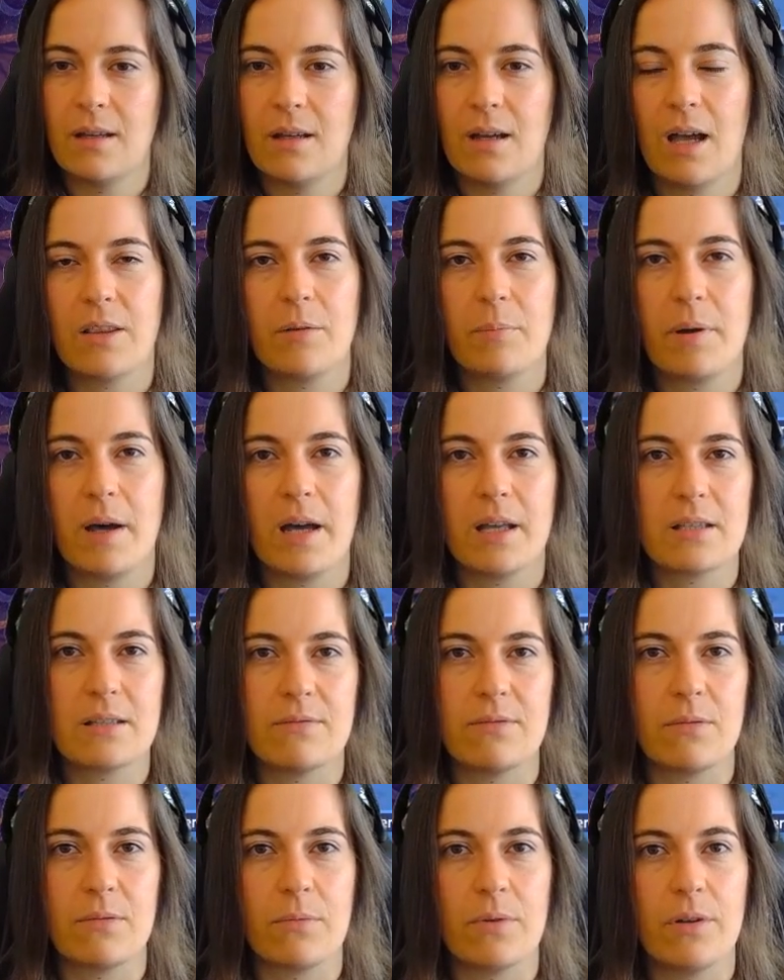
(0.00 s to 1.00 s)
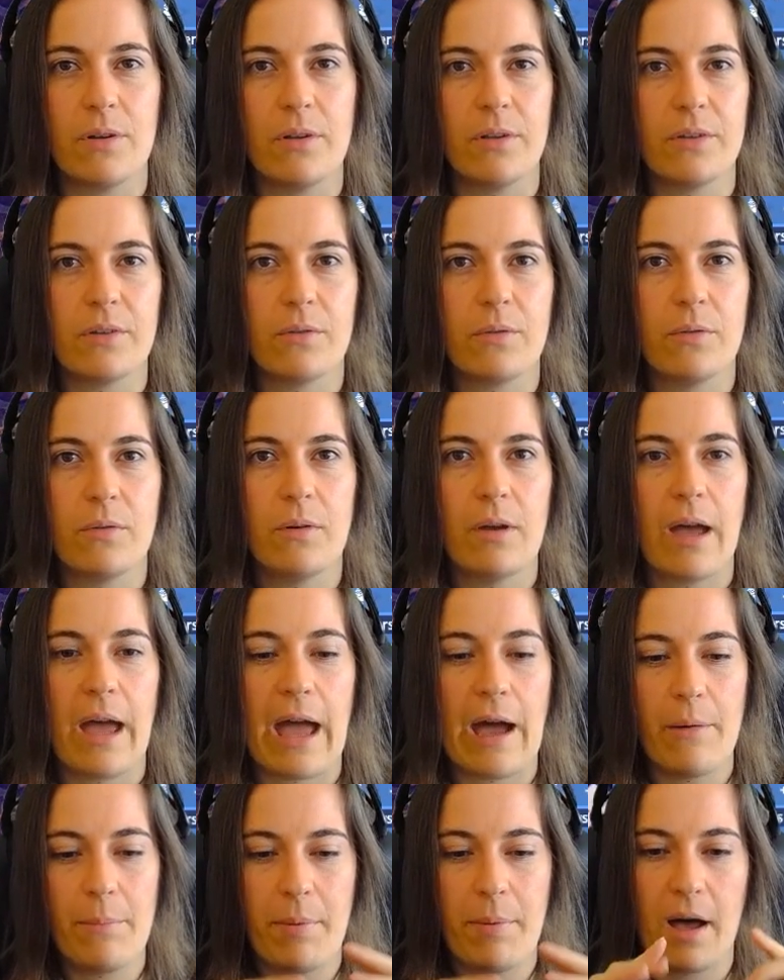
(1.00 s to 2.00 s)
other parts of the world,
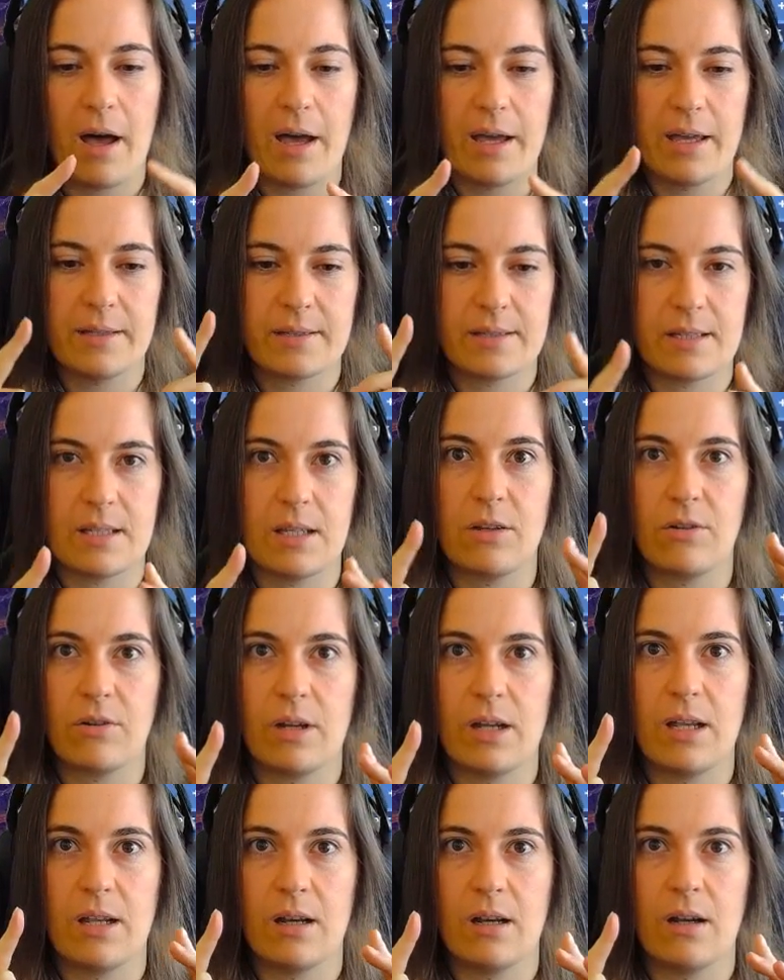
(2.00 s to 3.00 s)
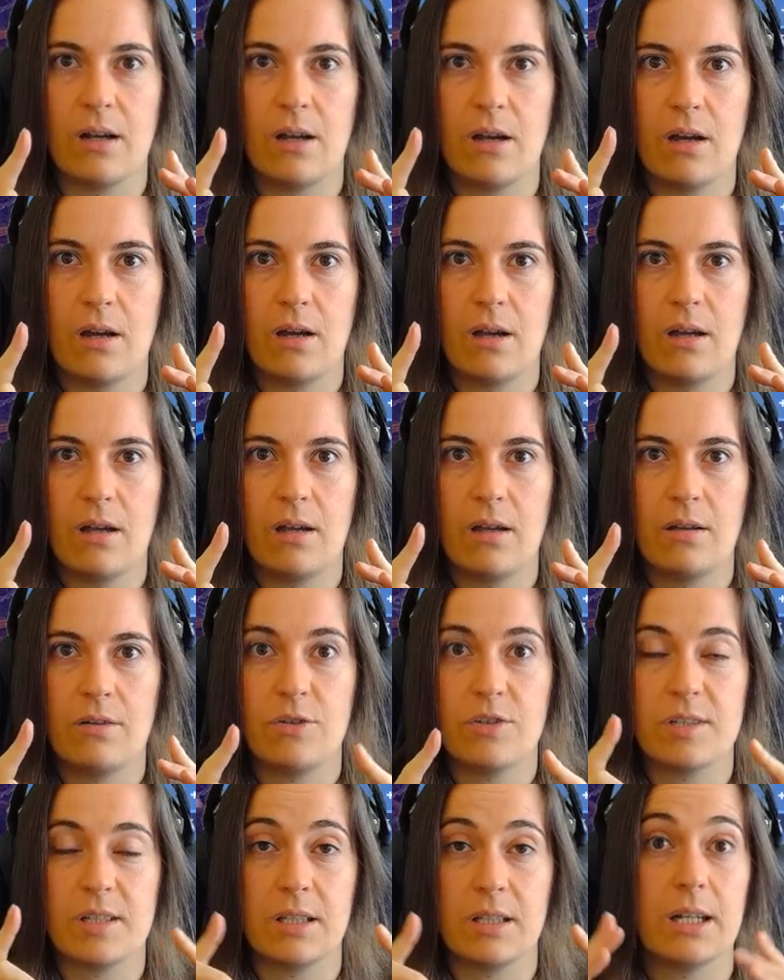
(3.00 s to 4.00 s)
our pies here in New
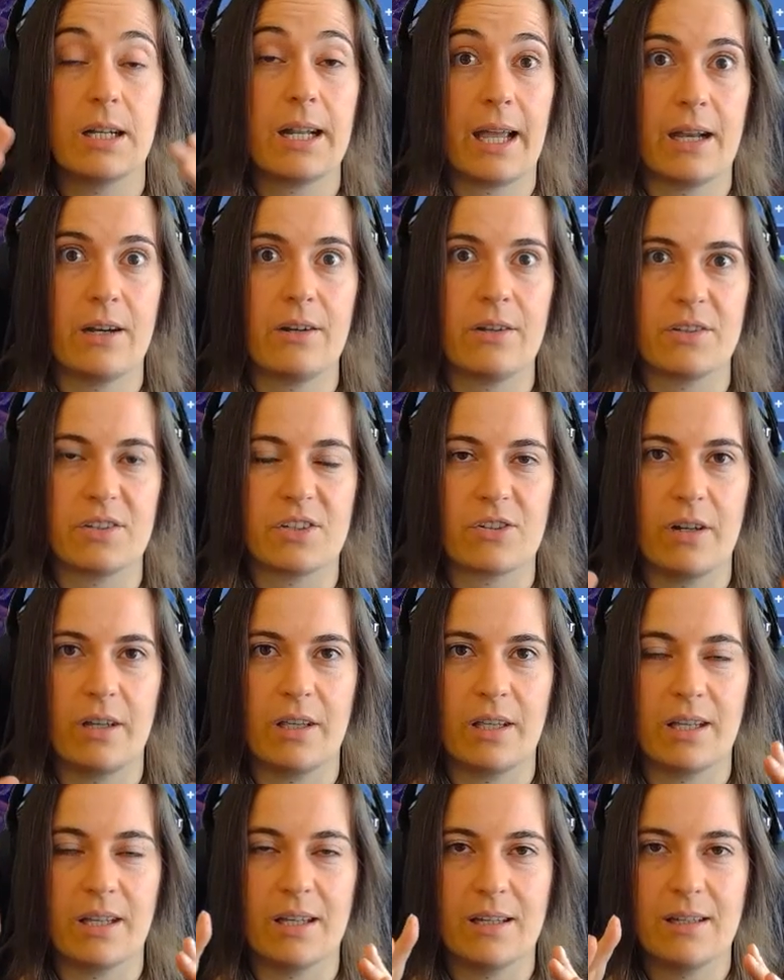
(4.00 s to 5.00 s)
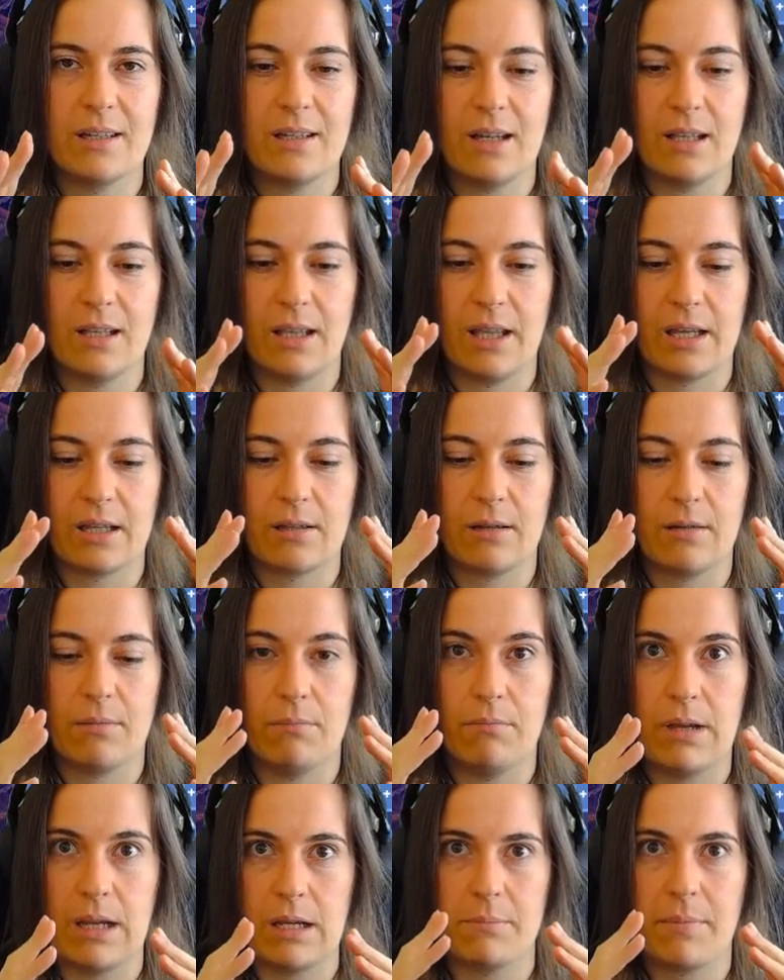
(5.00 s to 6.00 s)
Zealand and Australia are like
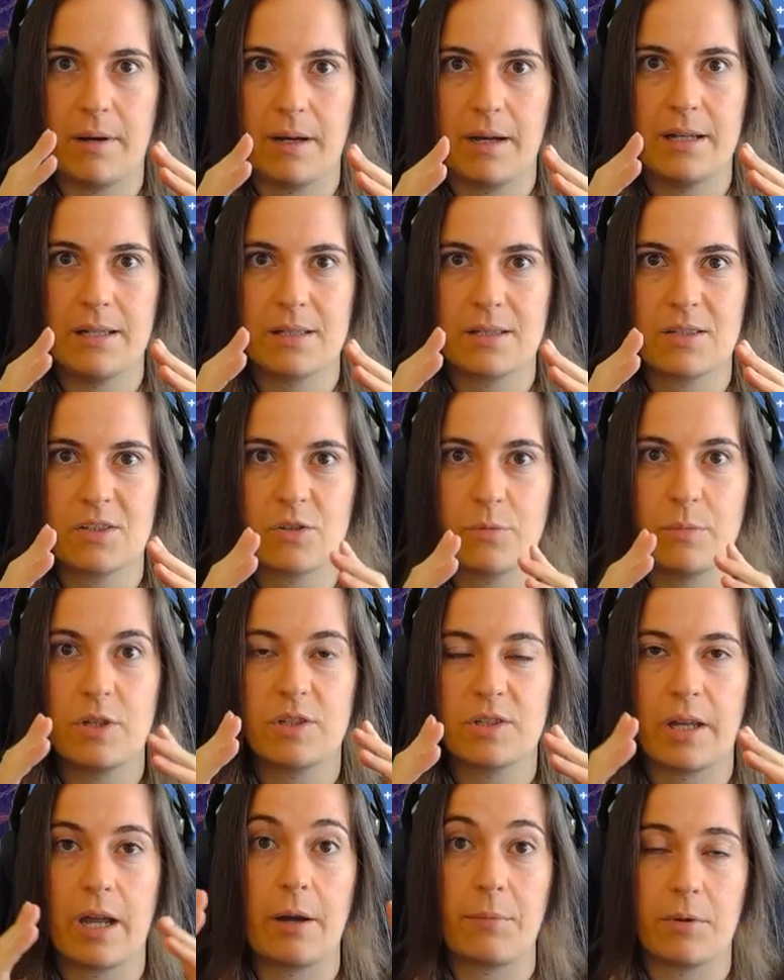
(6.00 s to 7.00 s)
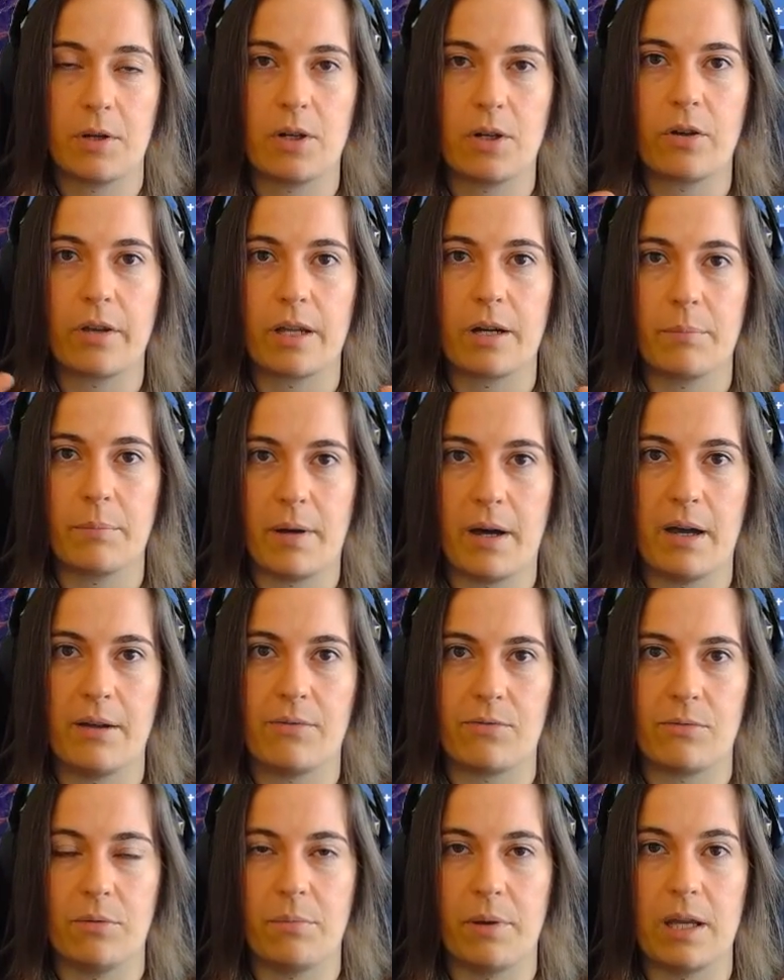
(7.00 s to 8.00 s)
meat pies. So when you say I'm going to go get a pie
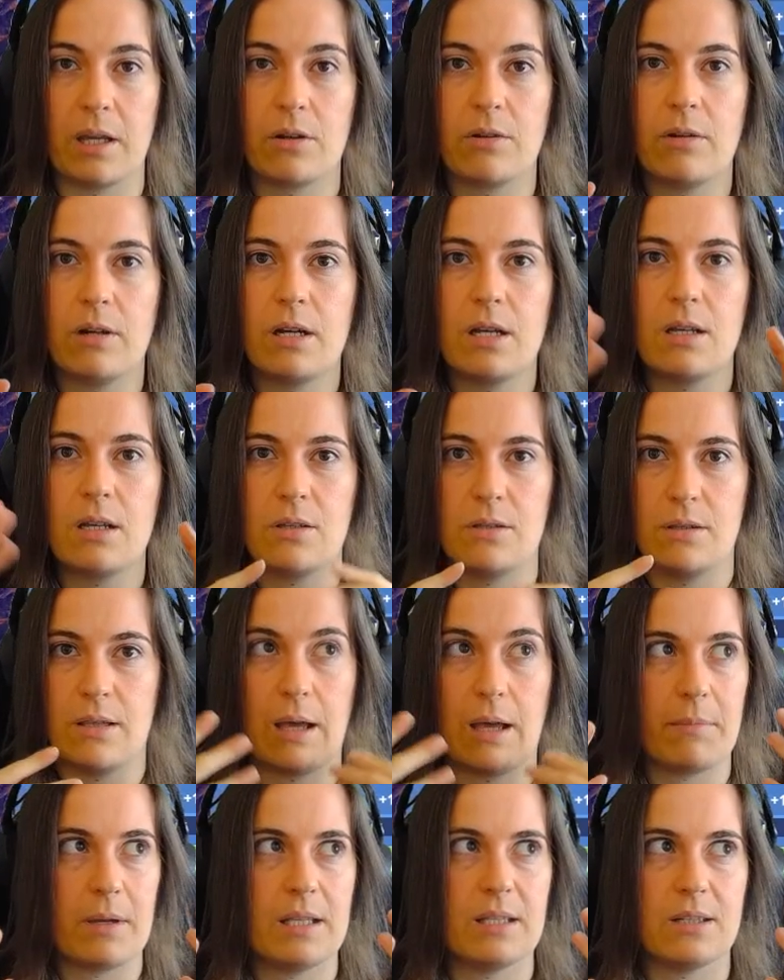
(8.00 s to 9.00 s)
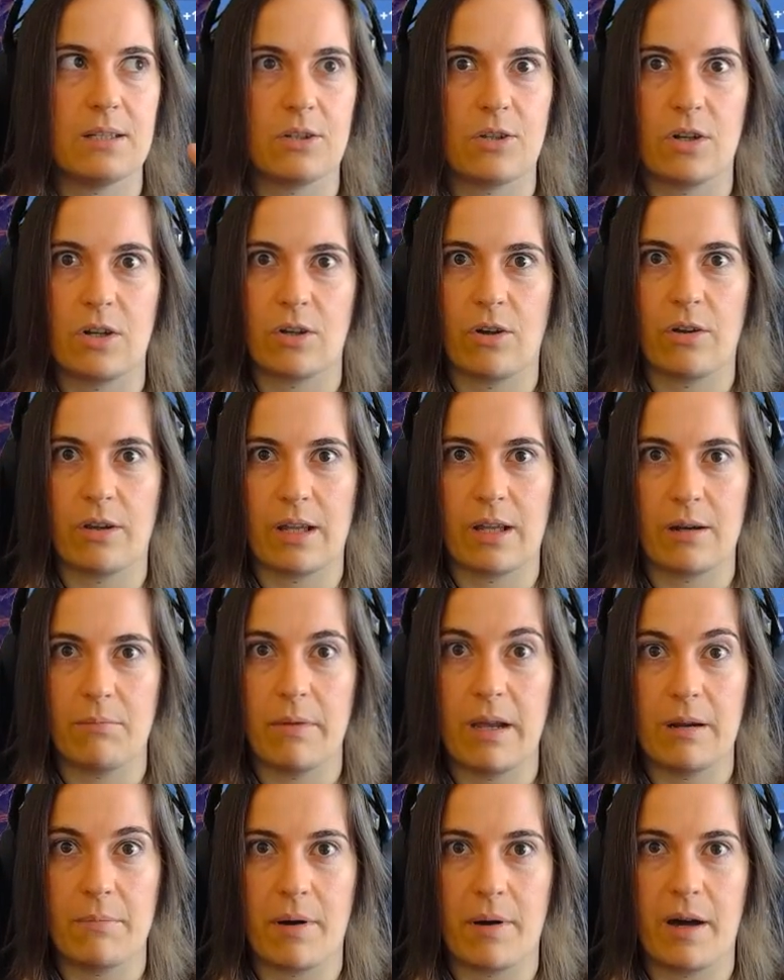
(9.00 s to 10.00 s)
from the bakery, that means you're going to go get a
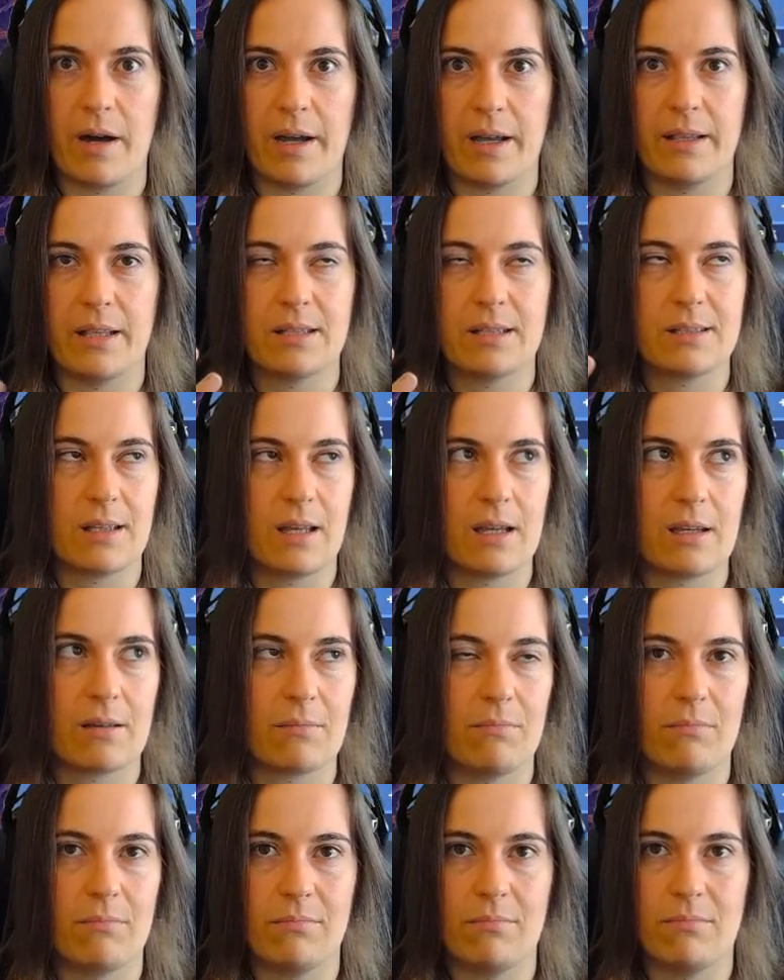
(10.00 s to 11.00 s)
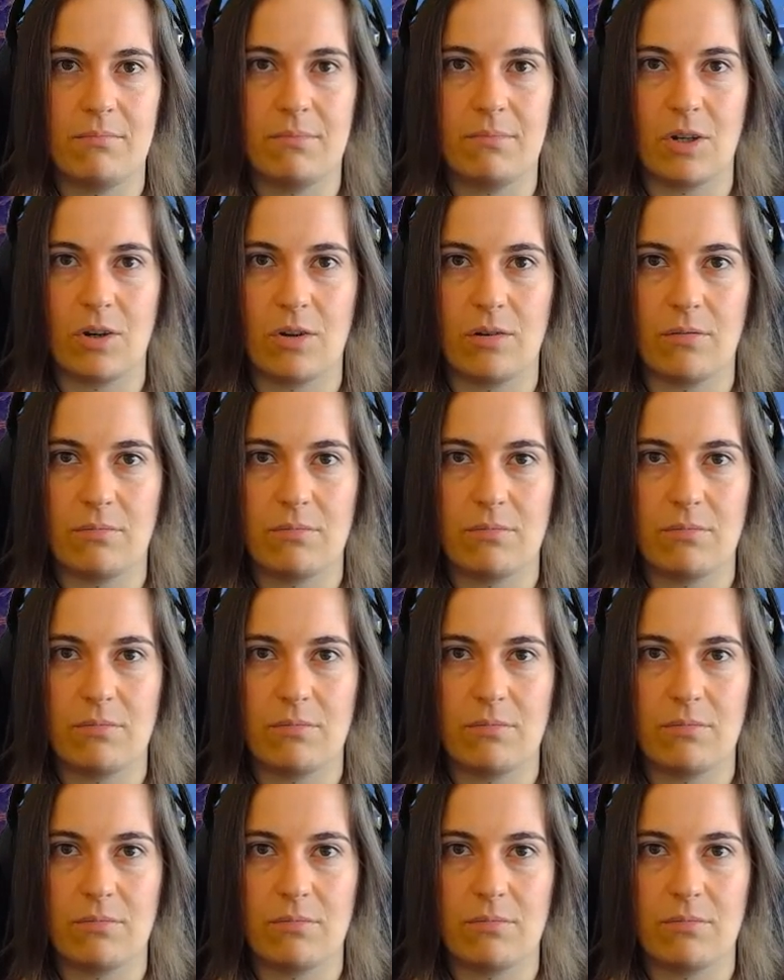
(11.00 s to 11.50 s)
meat pie and it's like, you know,